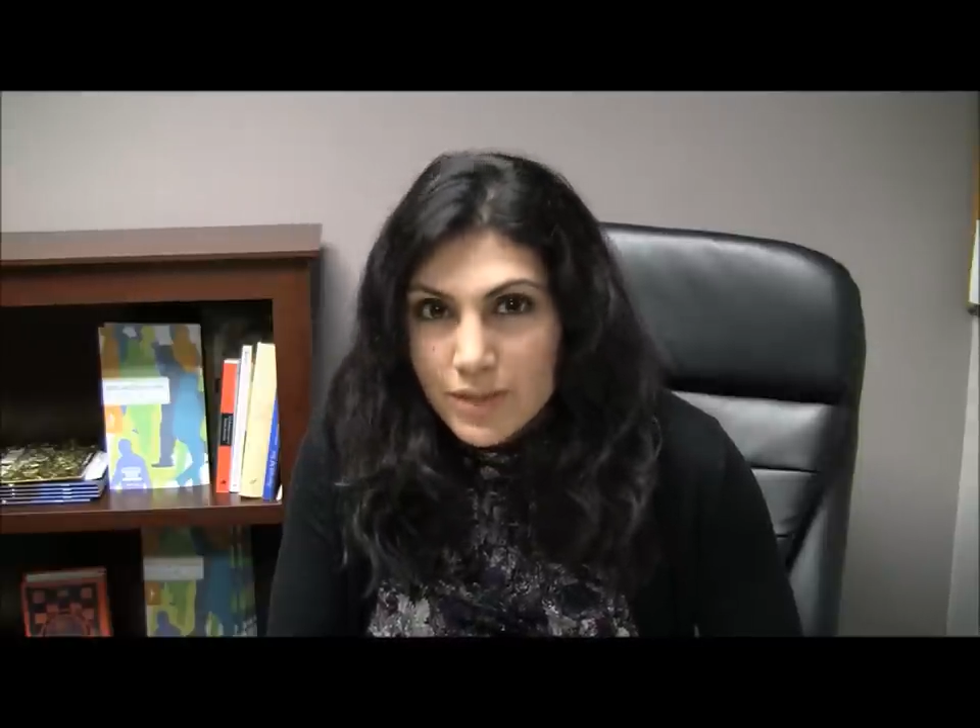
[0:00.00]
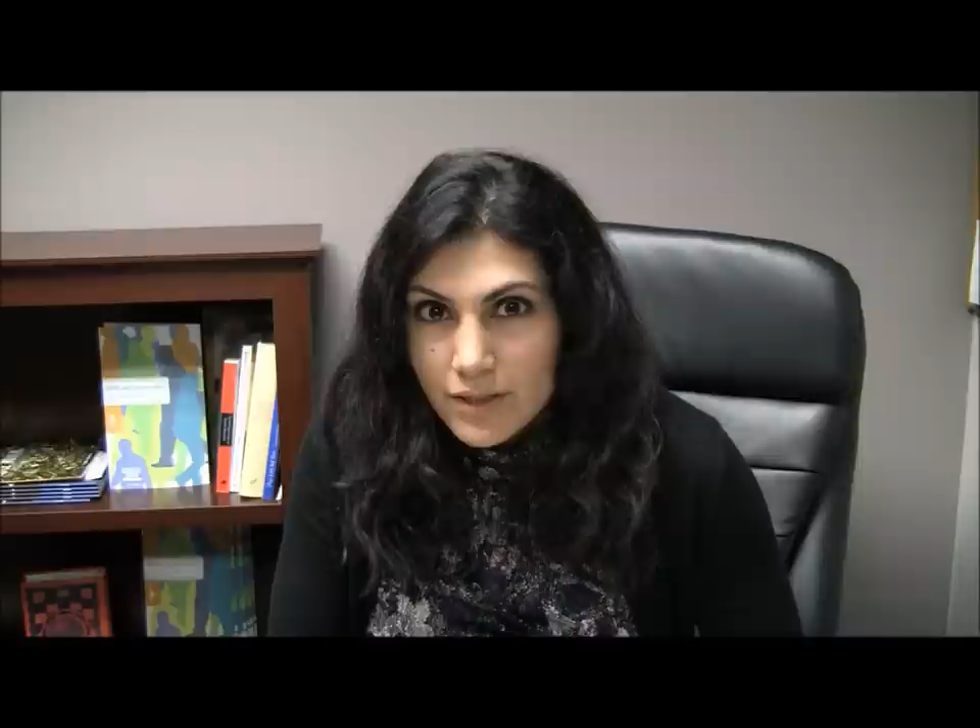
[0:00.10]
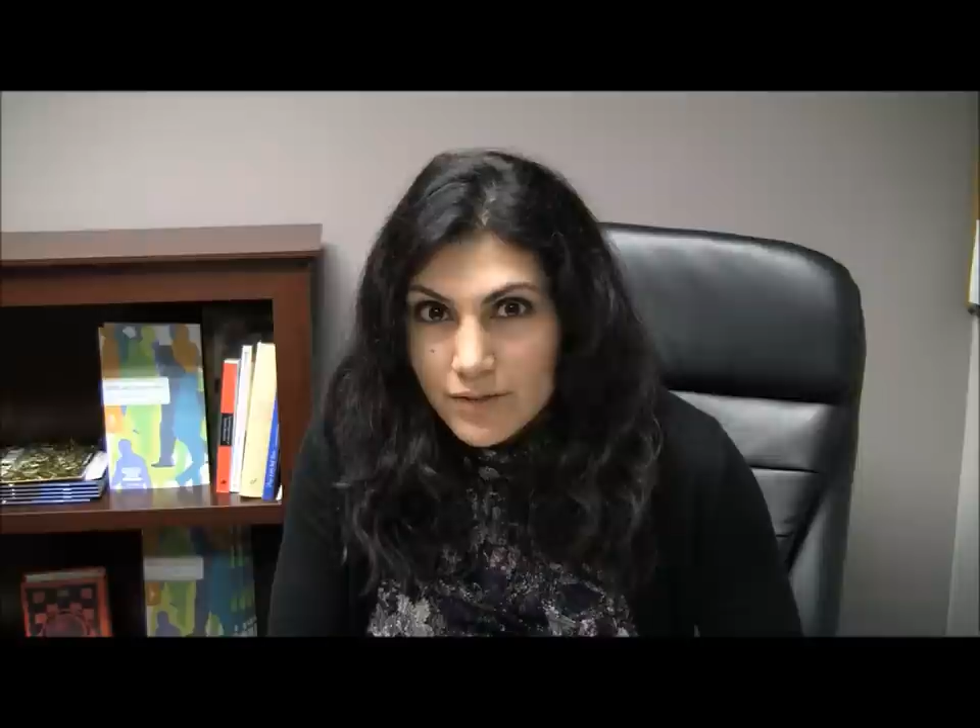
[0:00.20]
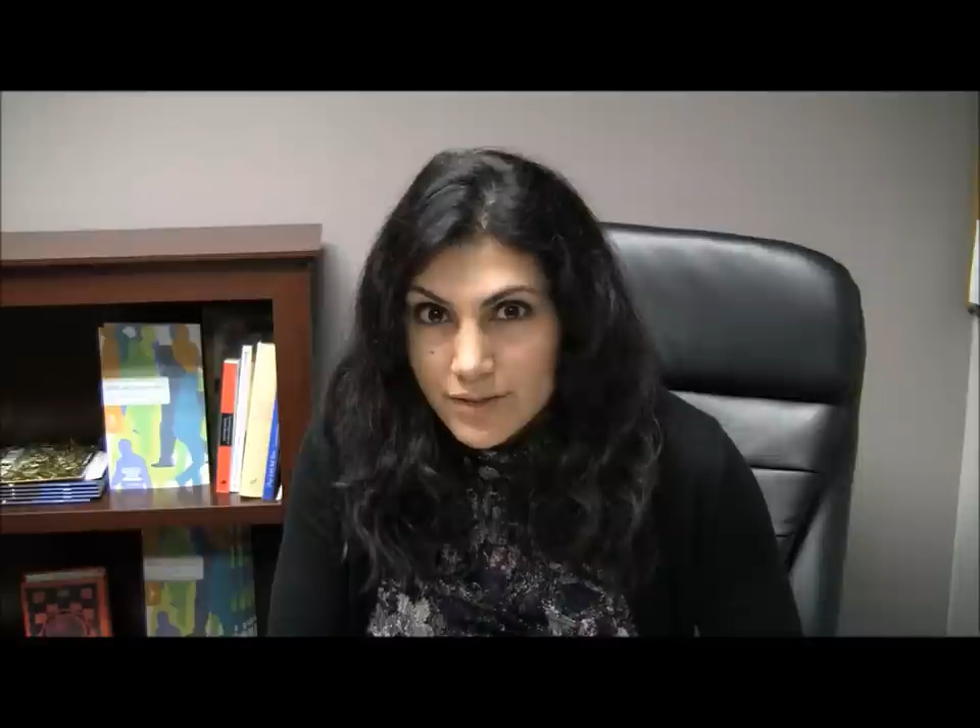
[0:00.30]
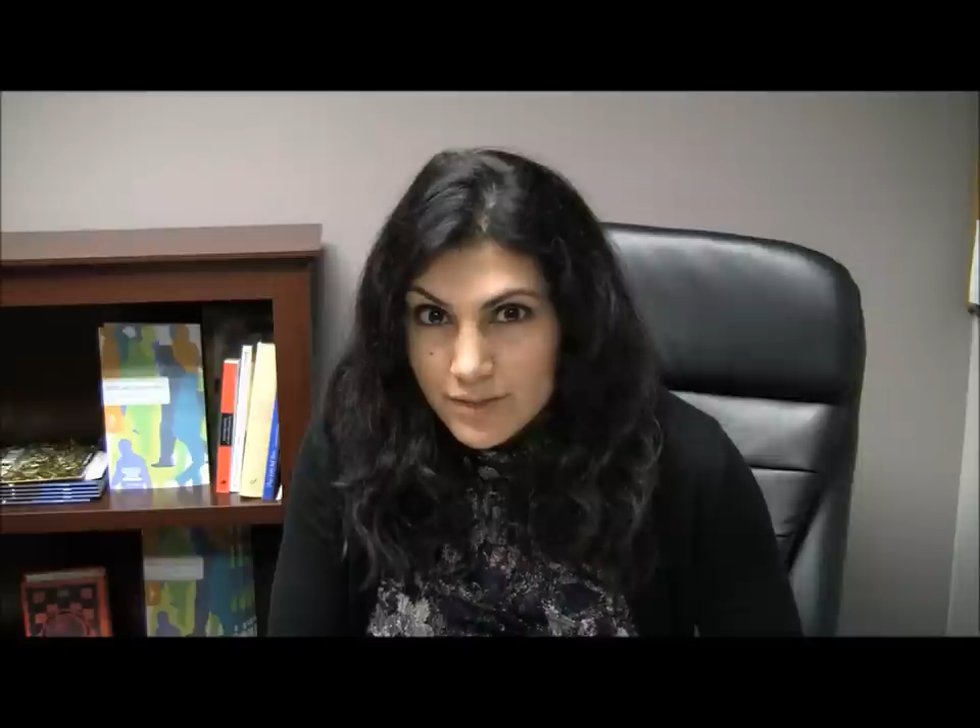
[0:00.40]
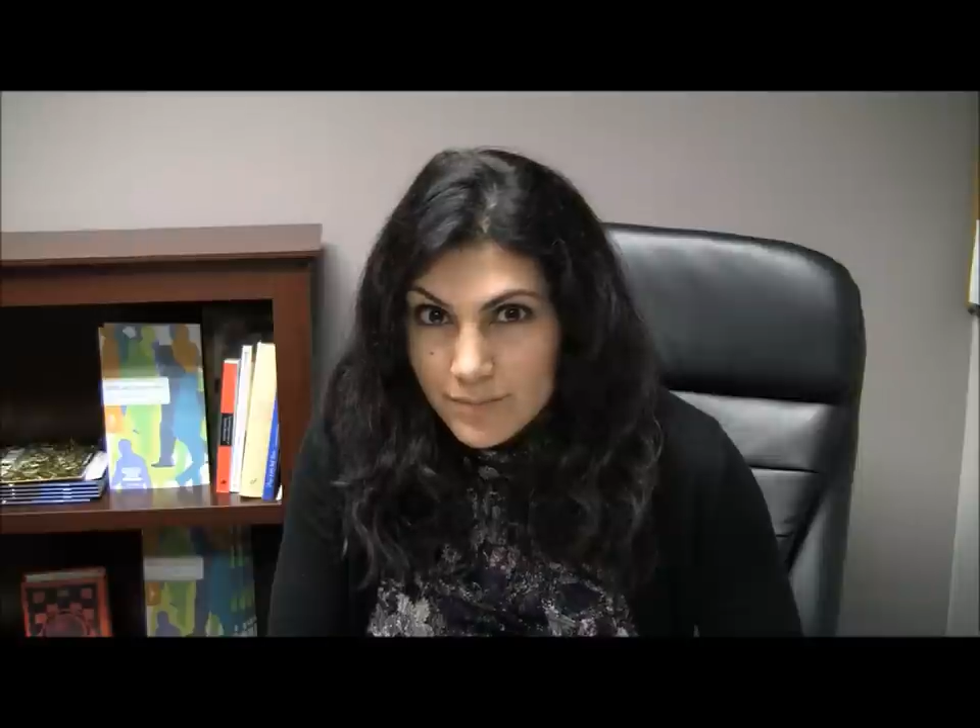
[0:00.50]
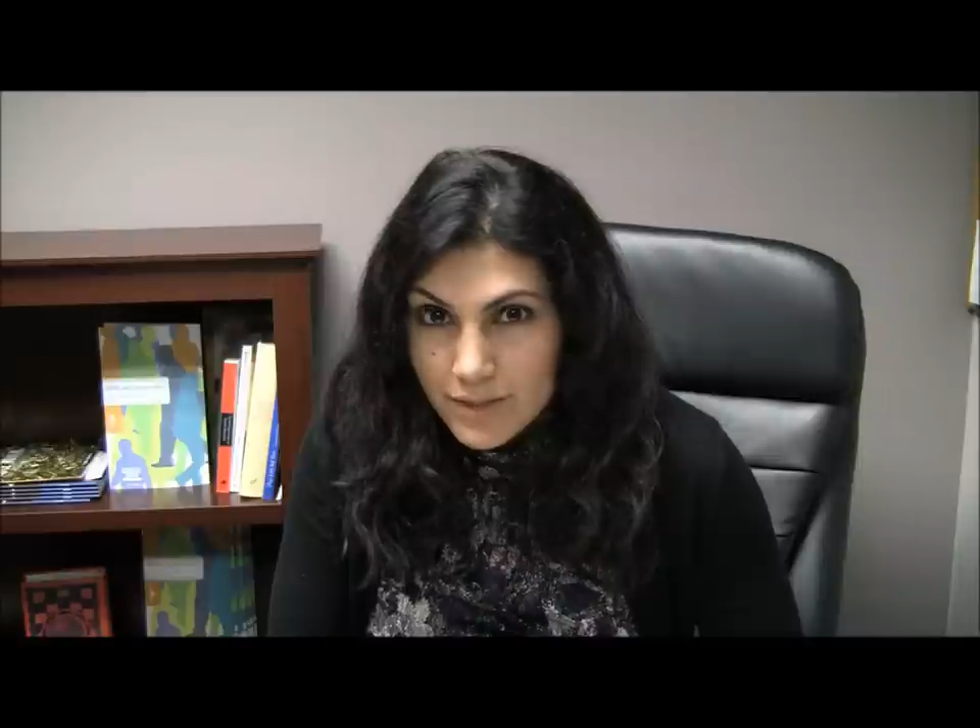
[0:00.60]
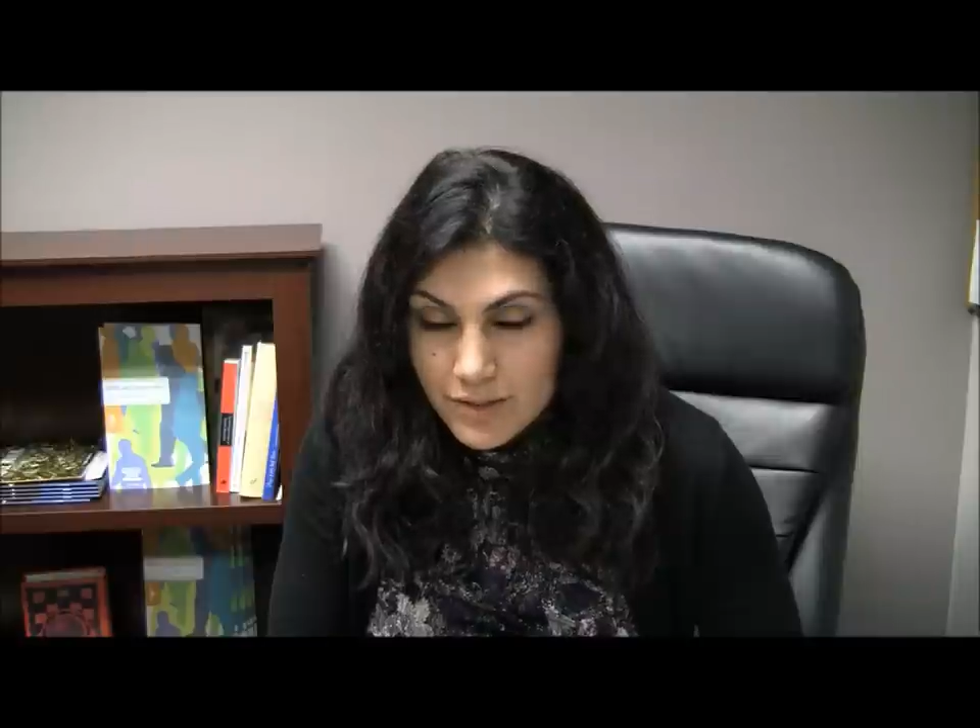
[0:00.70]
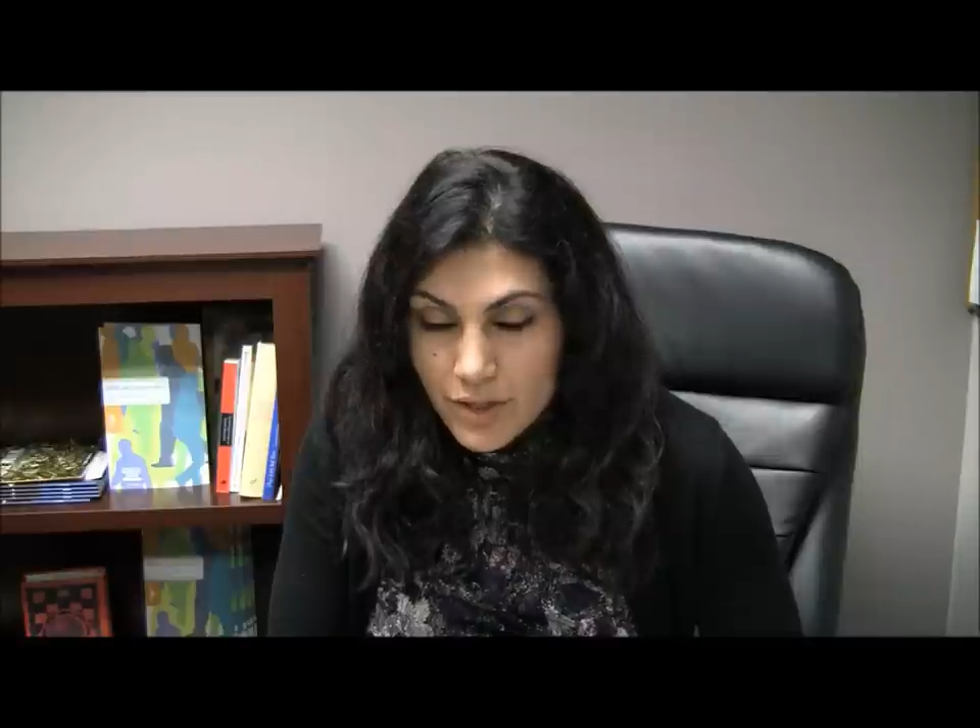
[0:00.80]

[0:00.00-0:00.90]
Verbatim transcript: terrorism,